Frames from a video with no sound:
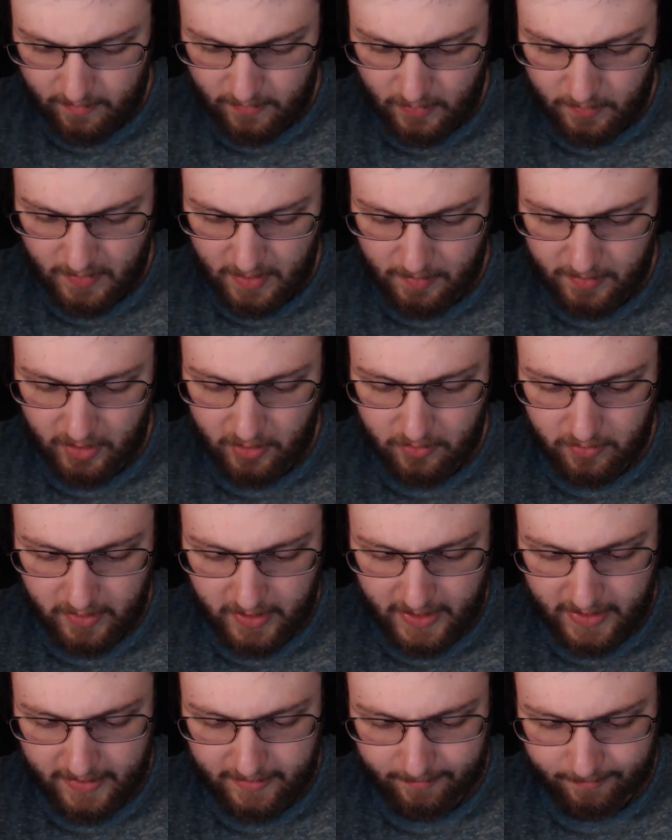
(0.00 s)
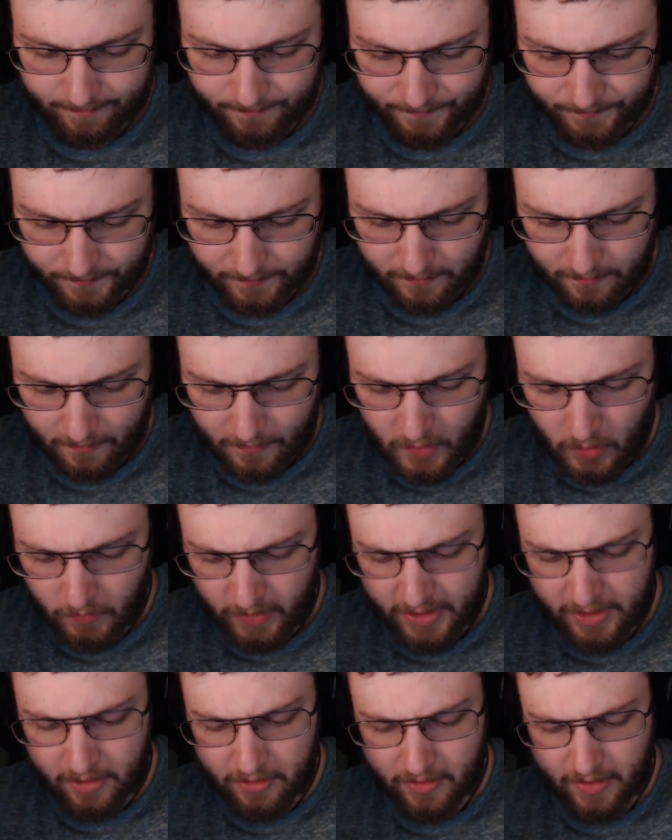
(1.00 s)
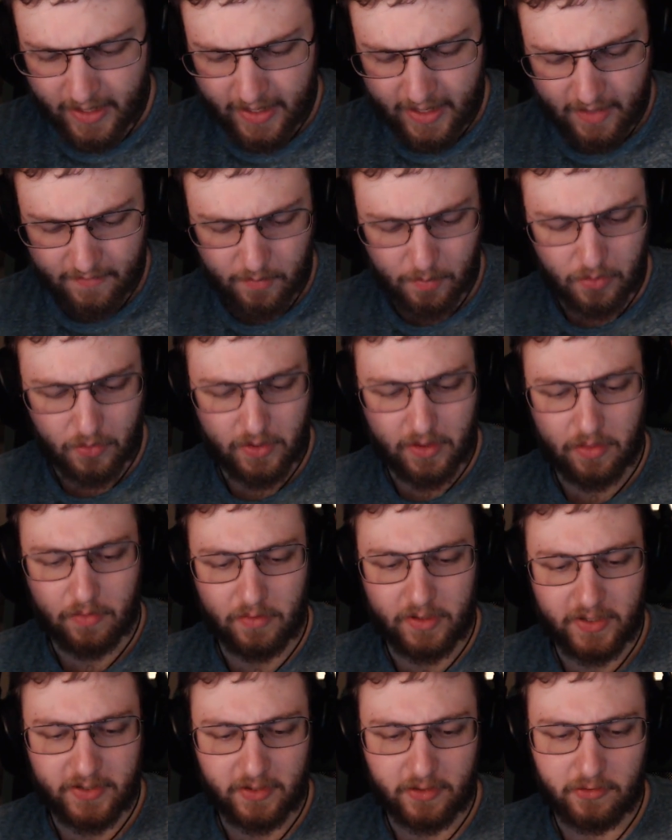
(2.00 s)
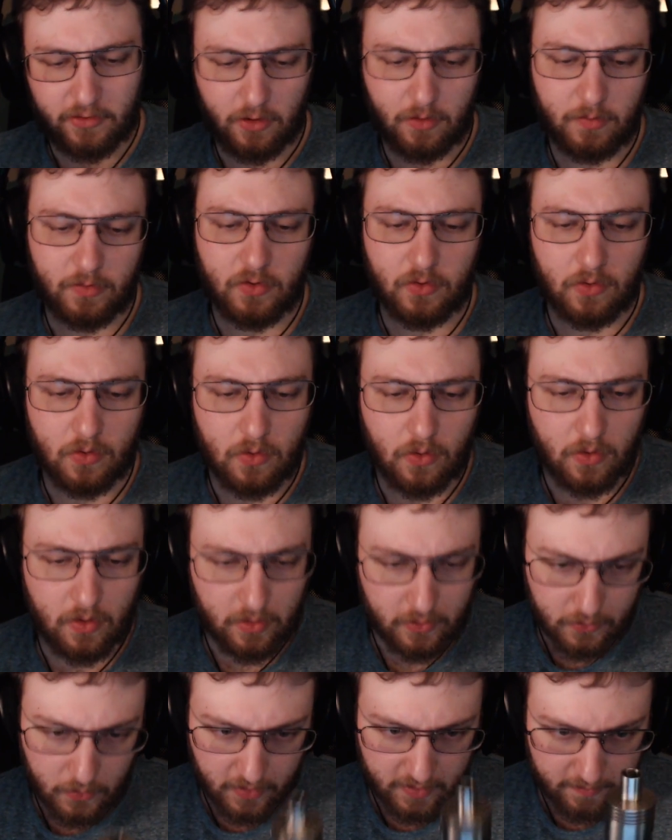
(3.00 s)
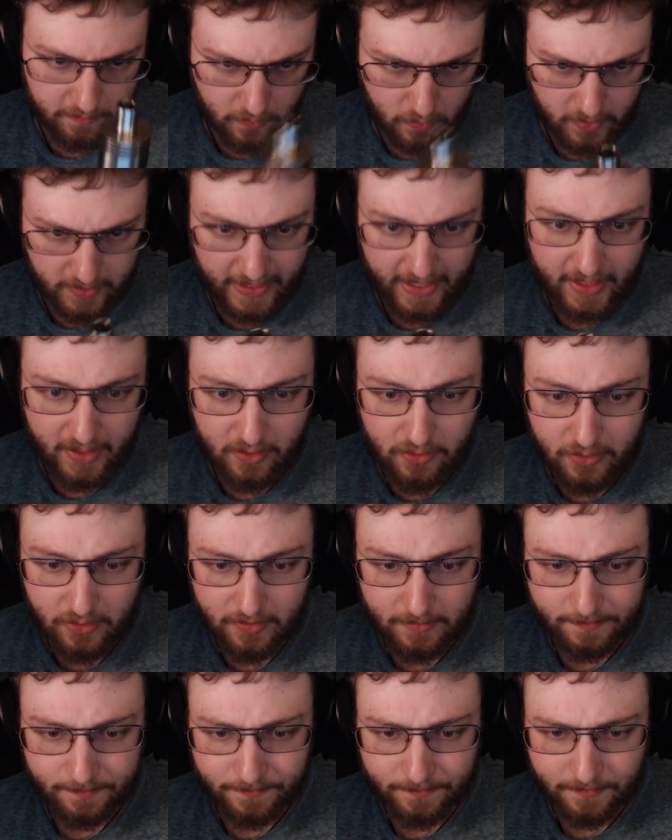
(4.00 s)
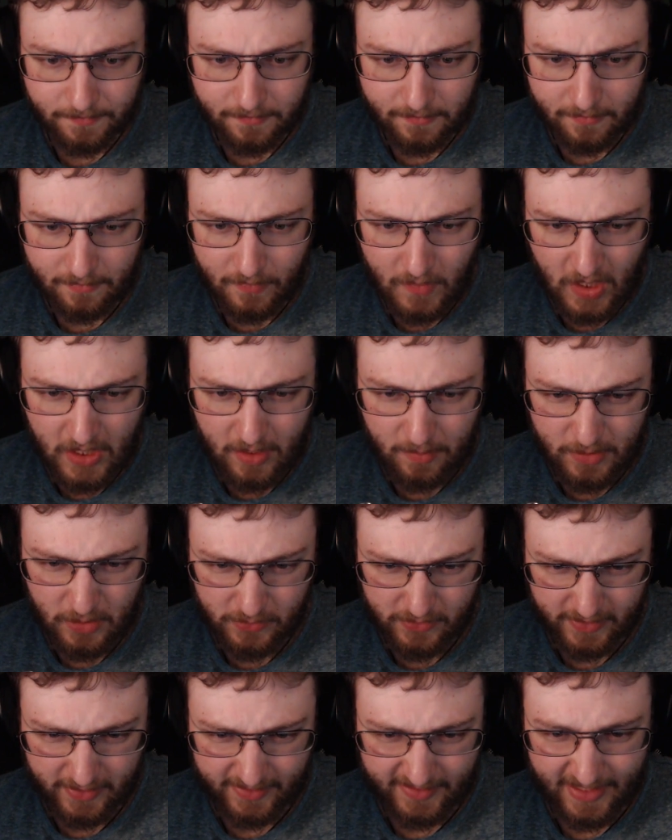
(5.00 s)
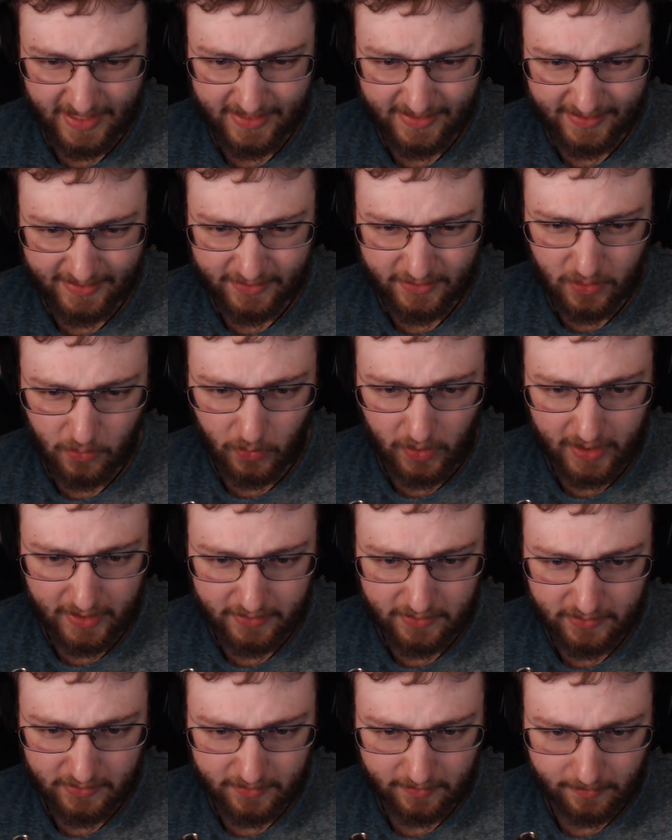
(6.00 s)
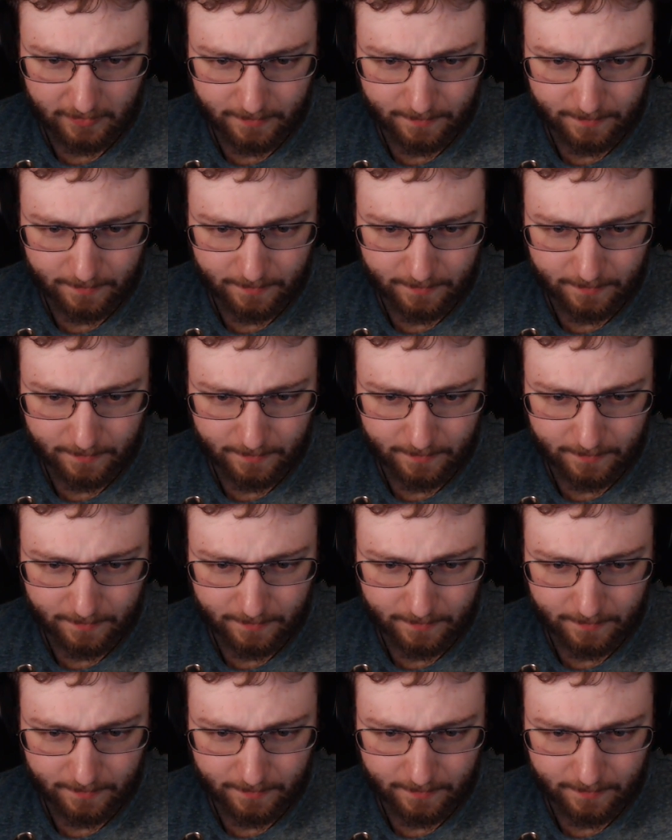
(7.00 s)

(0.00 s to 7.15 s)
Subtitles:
But maybe you're not. Right here, I have a 0.36 ohm dual coil 24 gauge. And I'm using this at 60 watts.